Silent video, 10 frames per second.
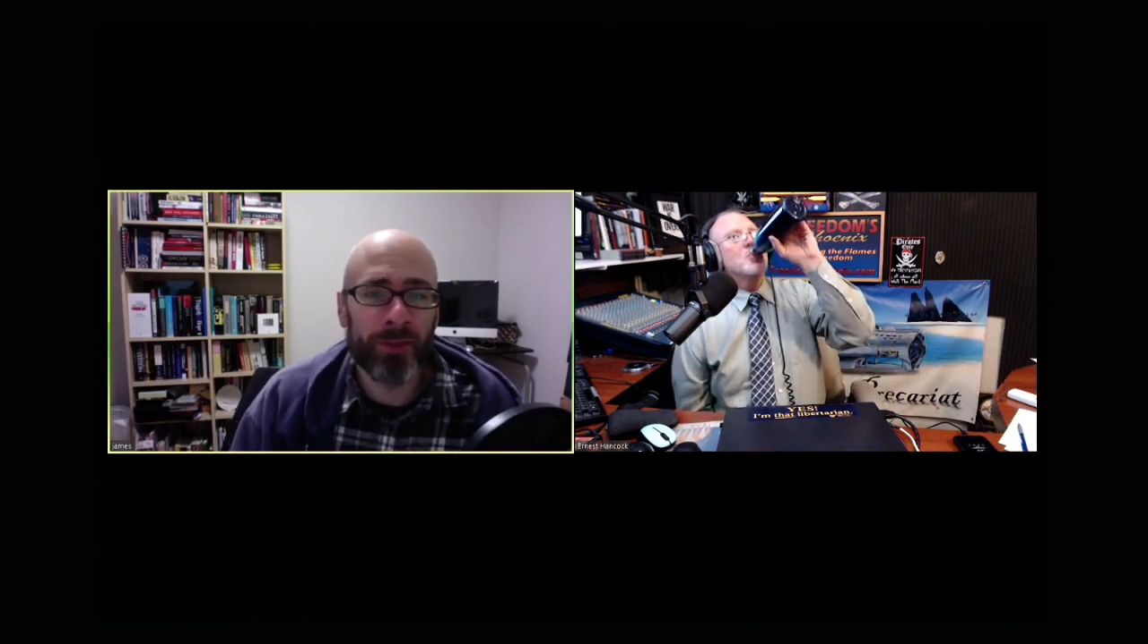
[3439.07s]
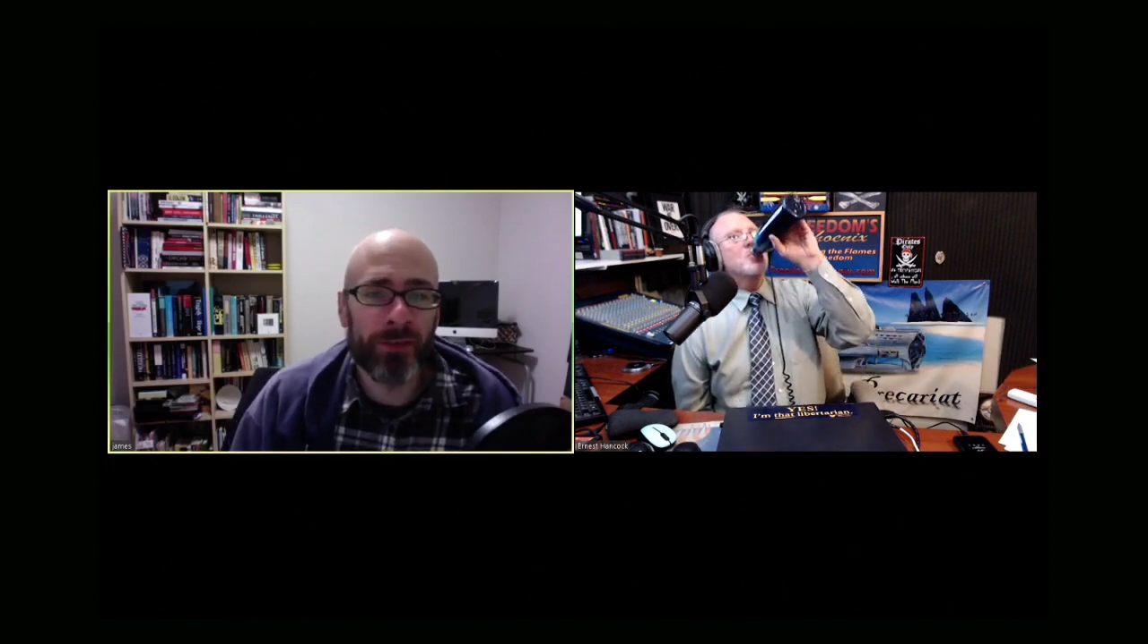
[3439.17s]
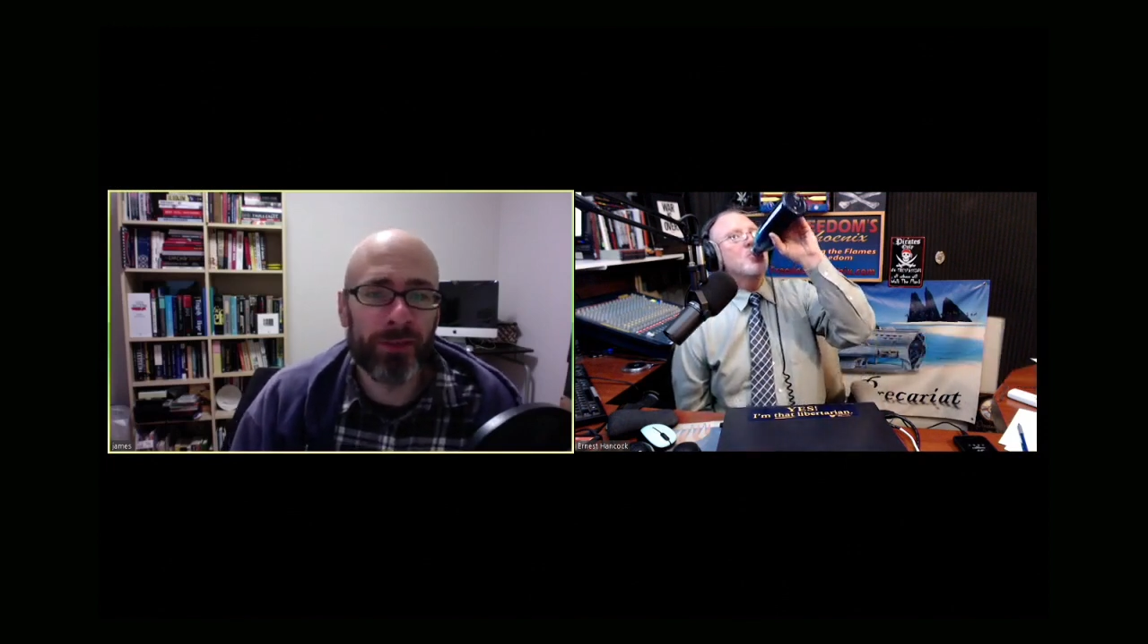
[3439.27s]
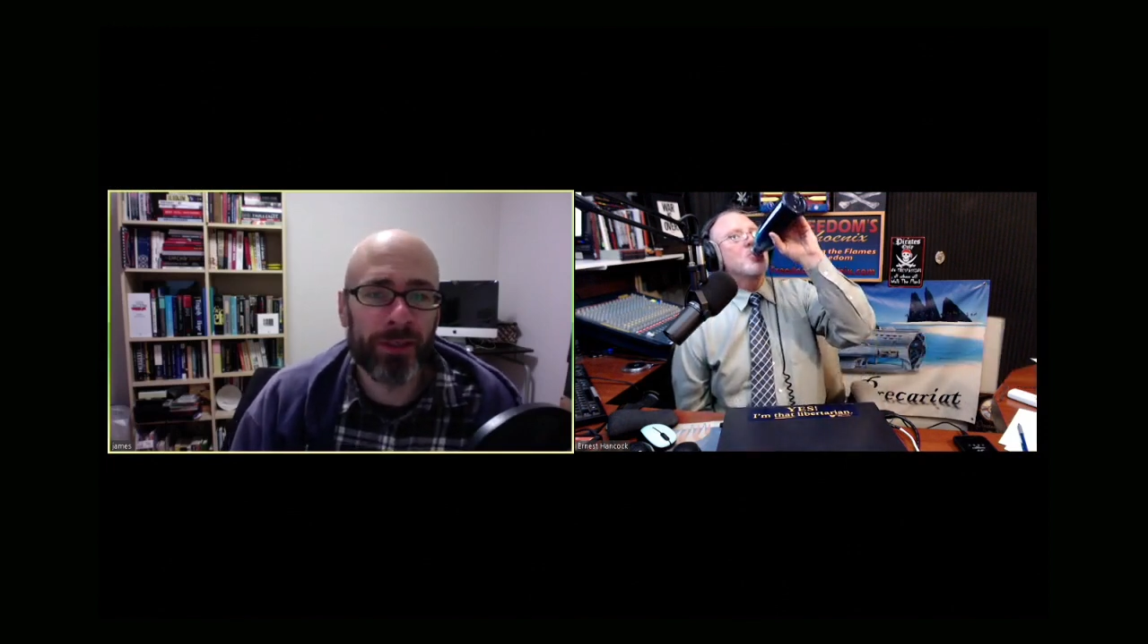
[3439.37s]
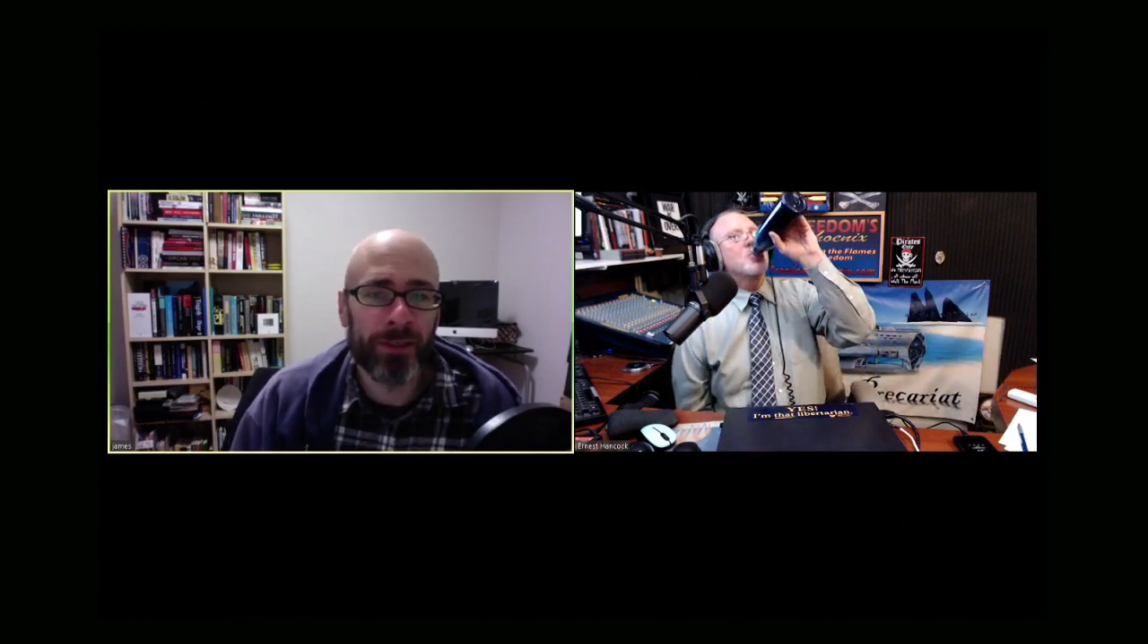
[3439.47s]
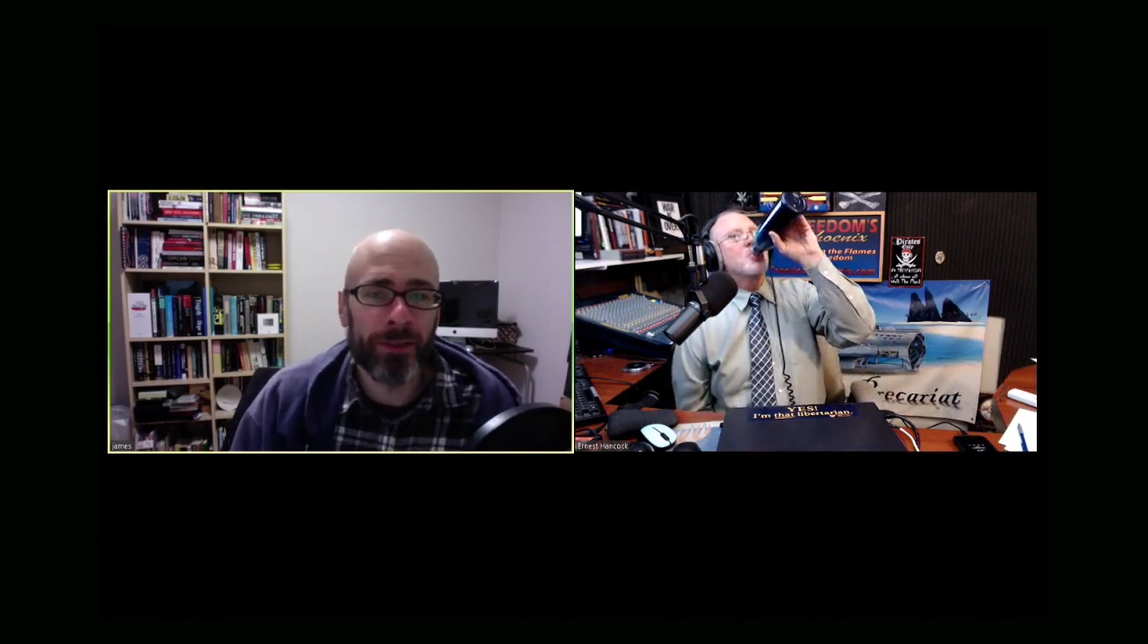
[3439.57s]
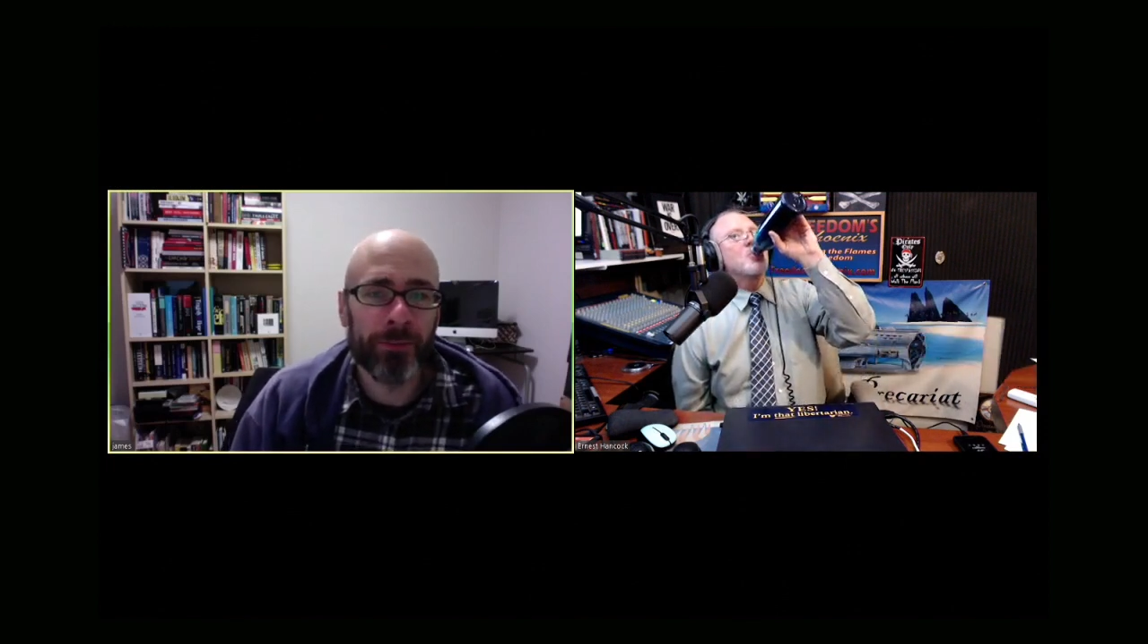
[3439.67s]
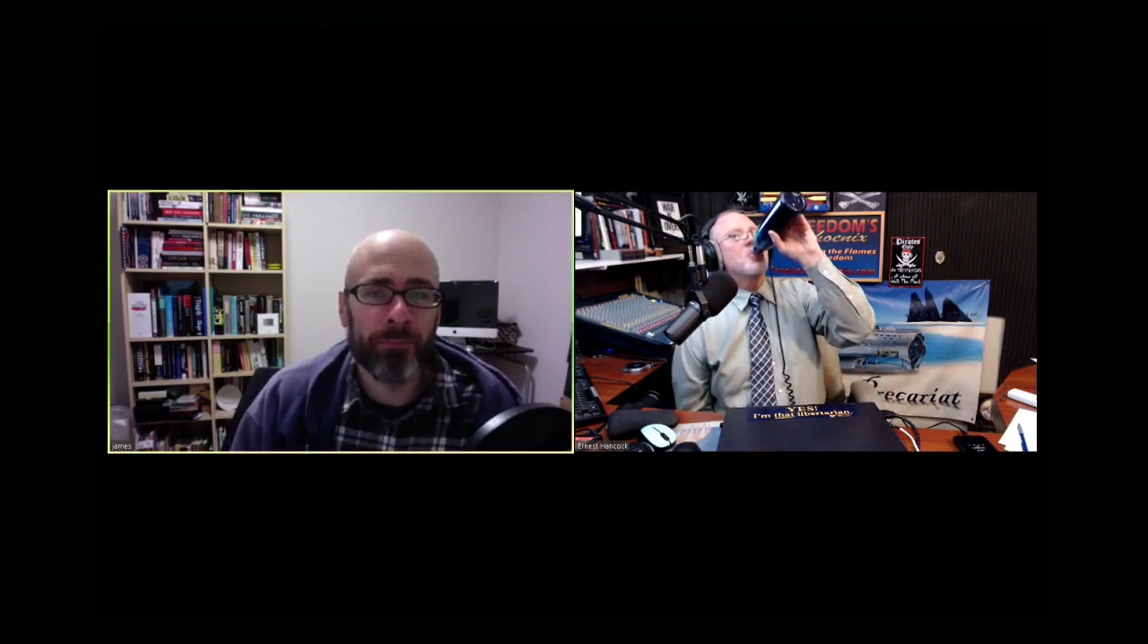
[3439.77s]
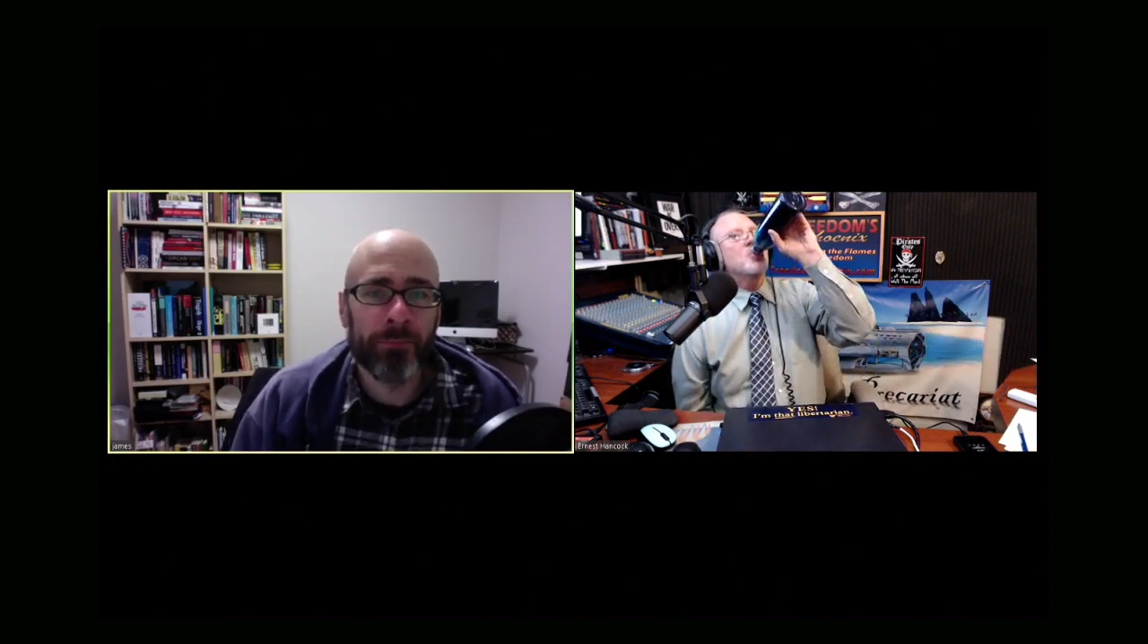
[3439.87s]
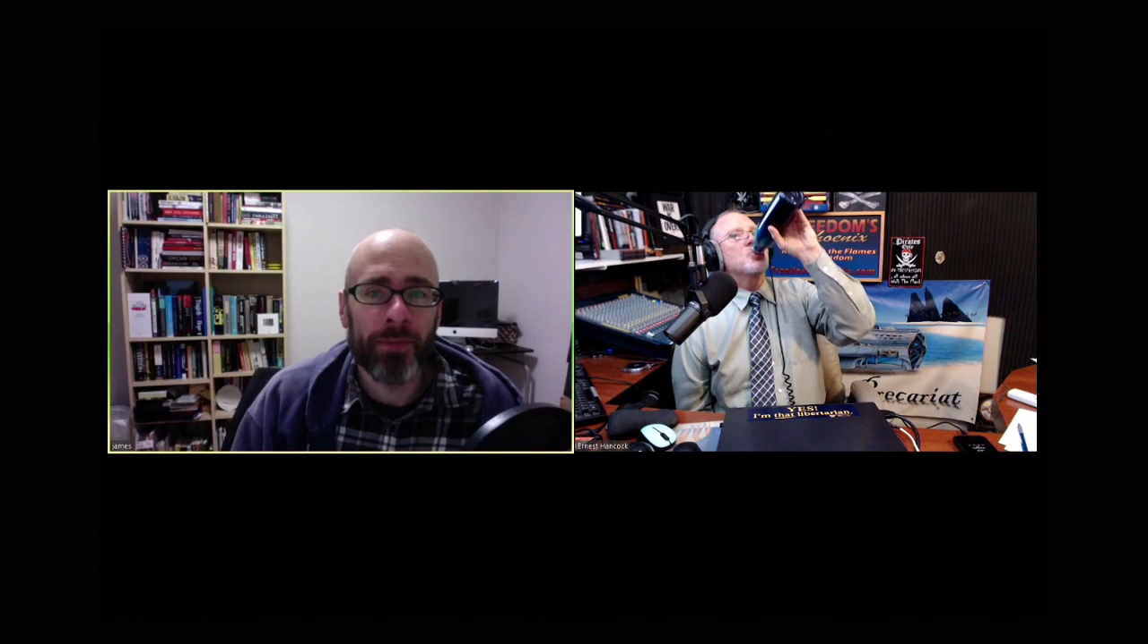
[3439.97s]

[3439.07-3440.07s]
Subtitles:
basic income.